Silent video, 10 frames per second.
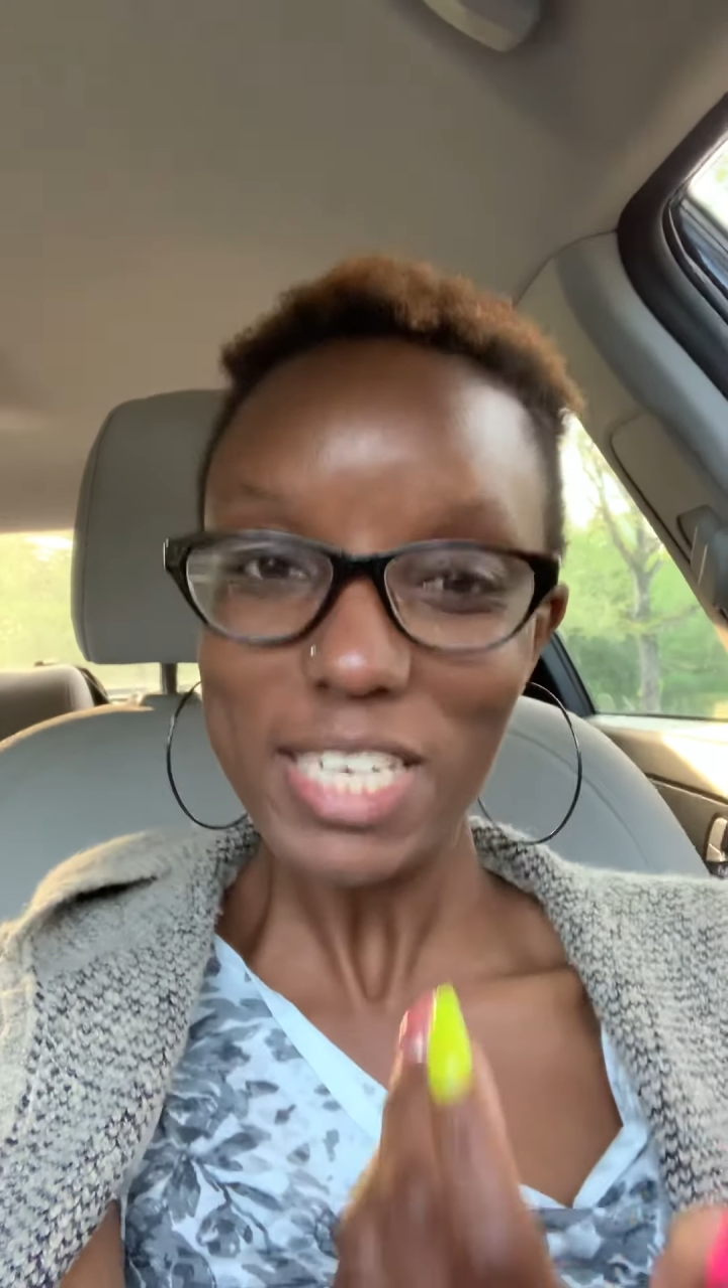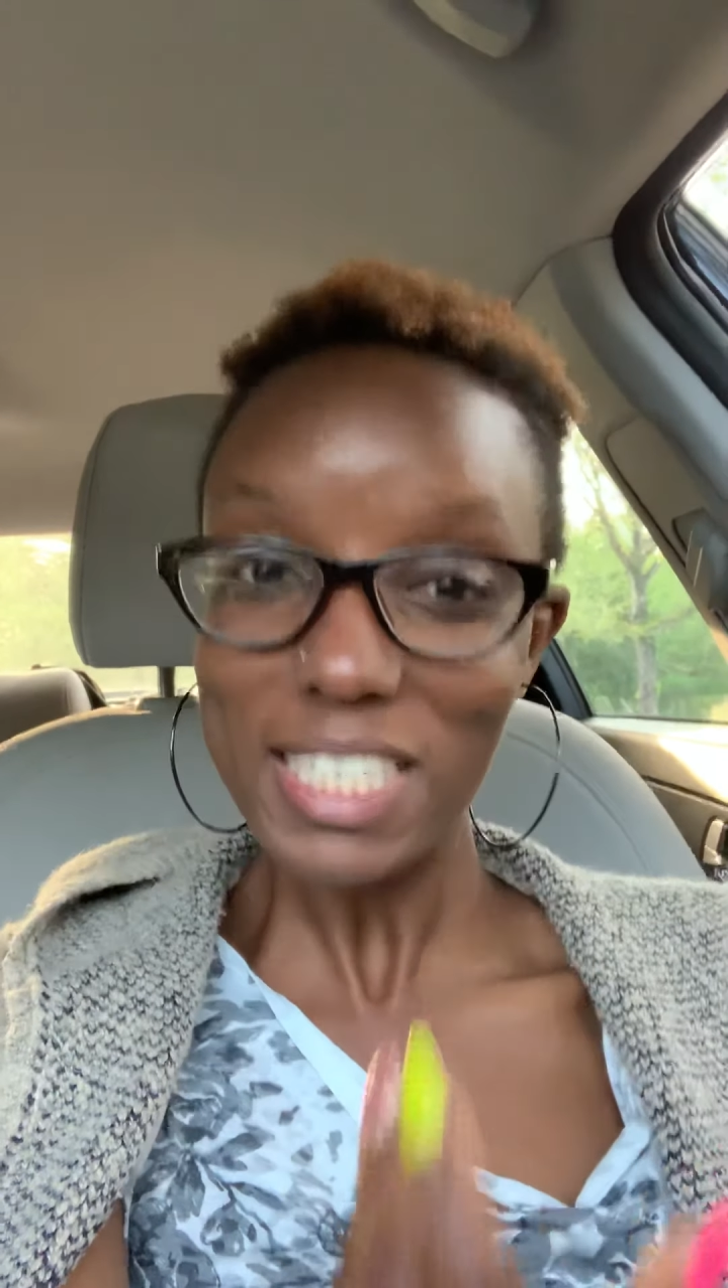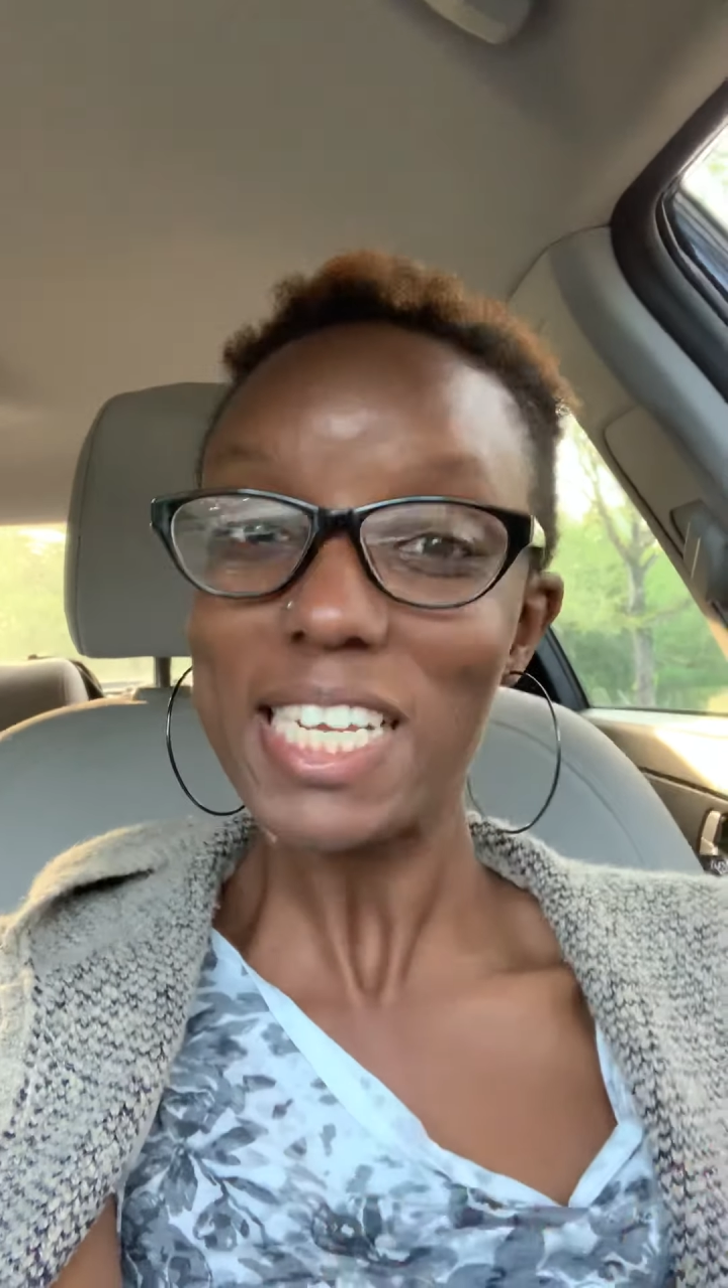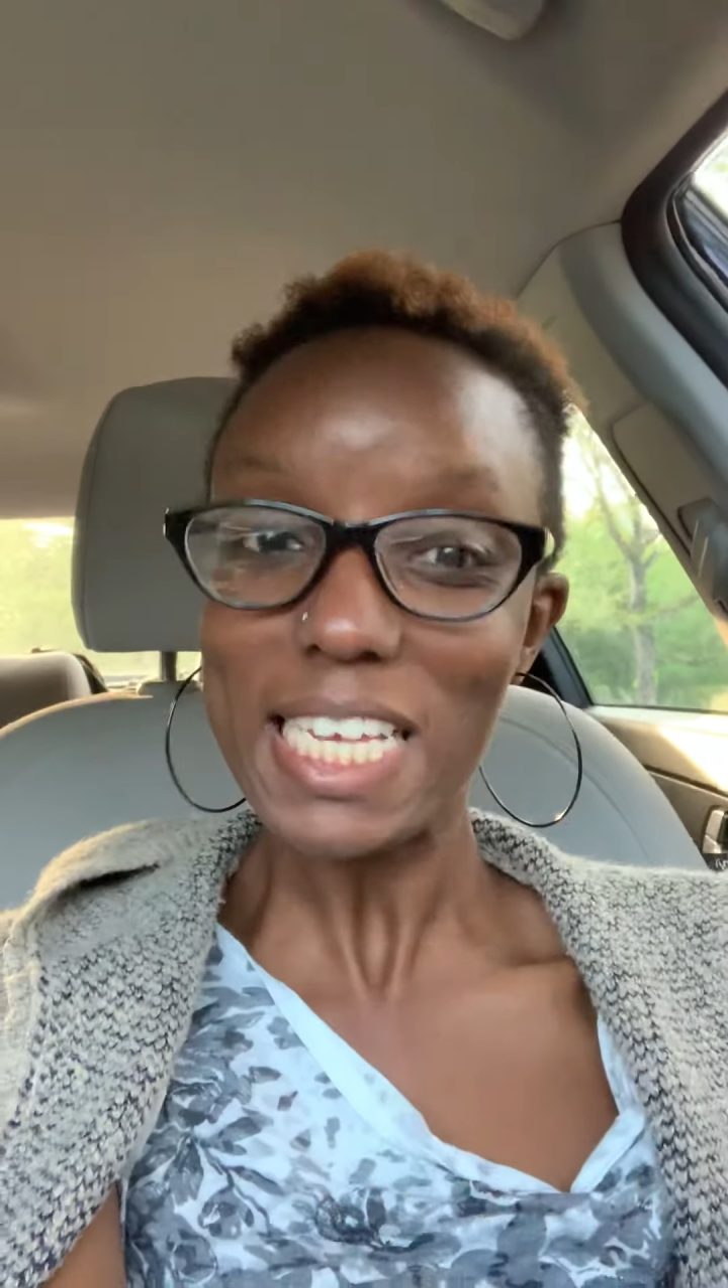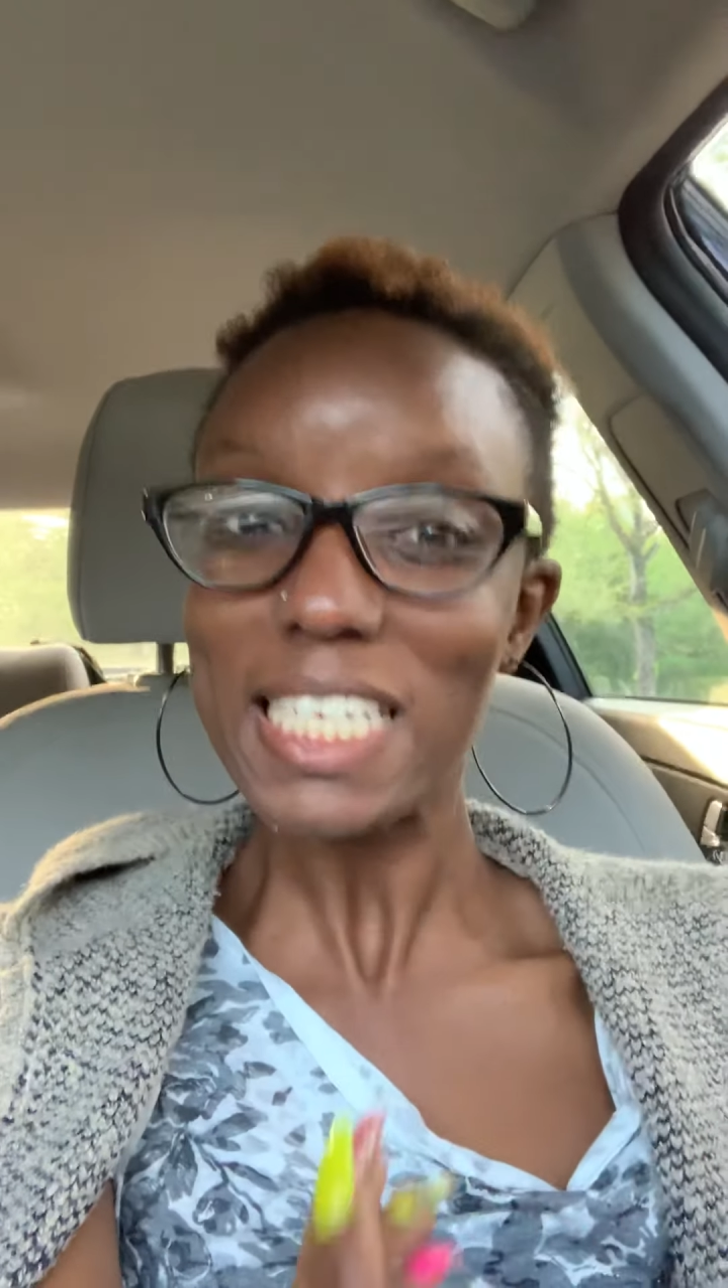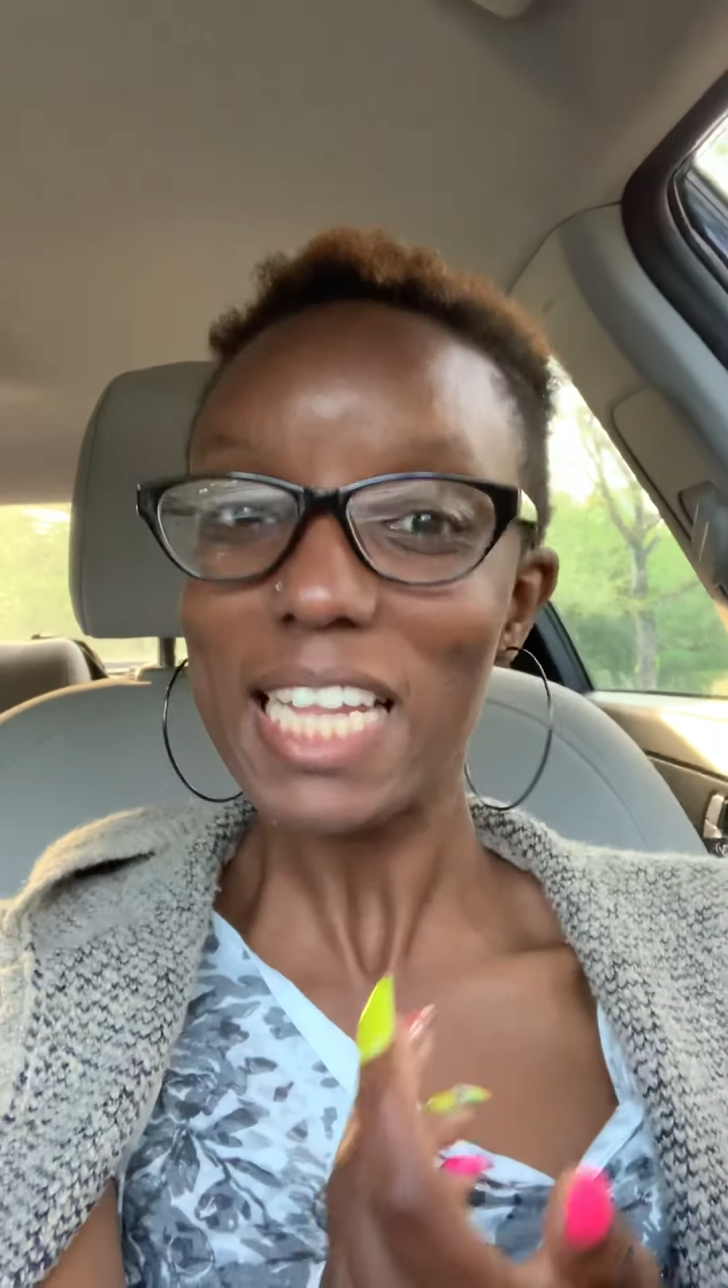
season